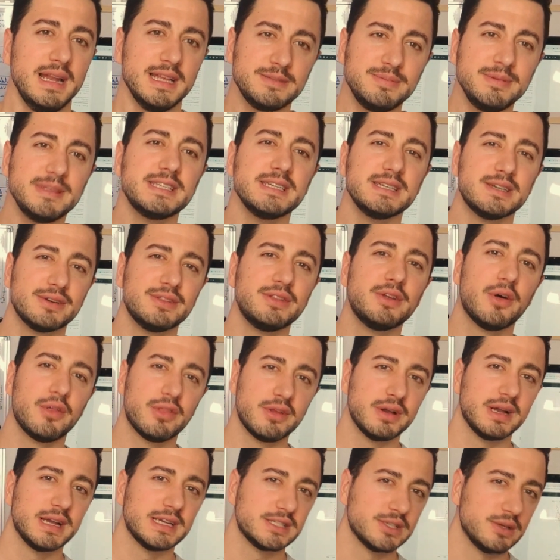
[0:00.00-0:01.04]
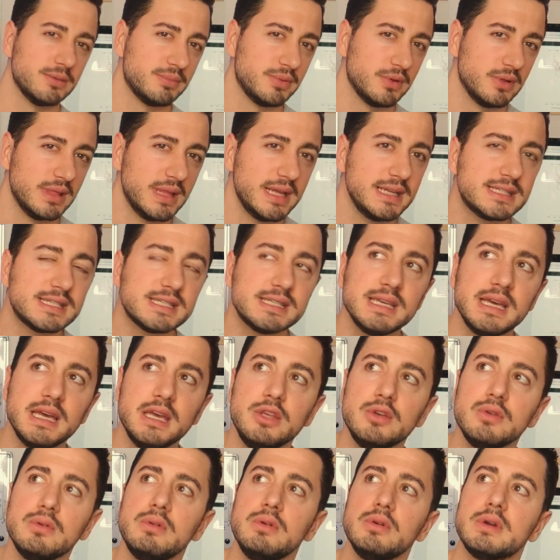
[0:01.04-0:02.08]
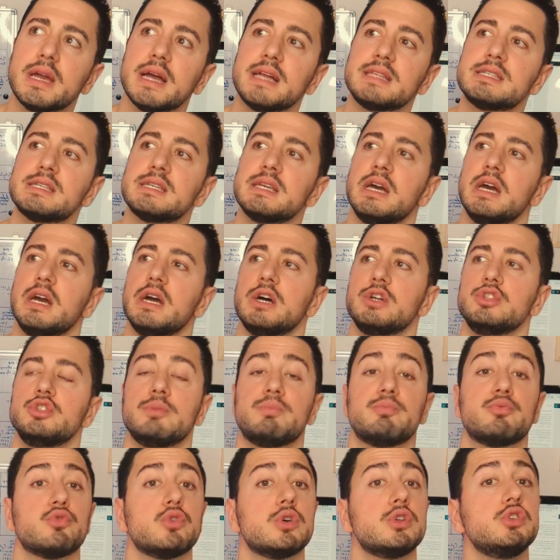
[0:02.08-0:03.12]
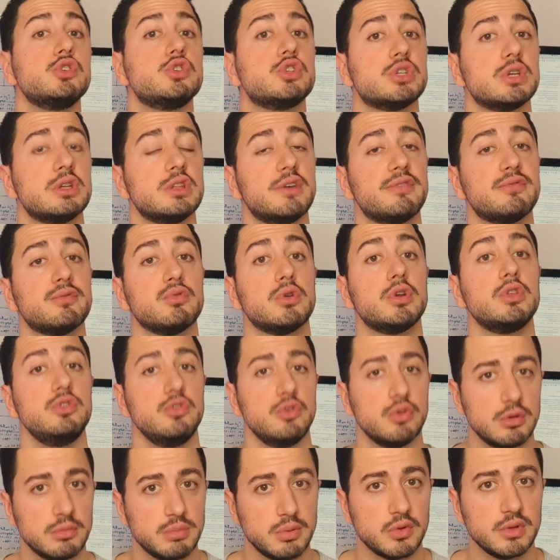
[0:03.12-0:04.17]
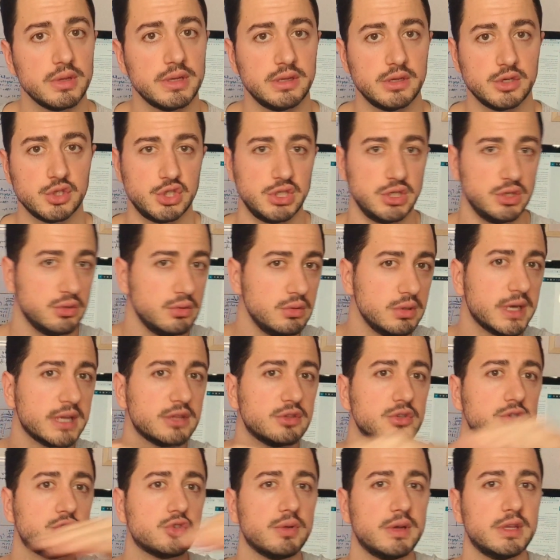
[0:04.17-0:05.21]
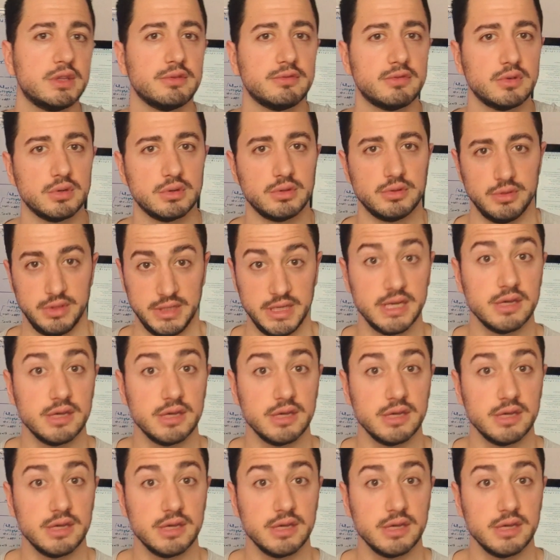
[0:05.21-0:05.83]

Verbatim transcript: Let me take another example. Let's say you look at the production of renewable energy. You look at the trend over the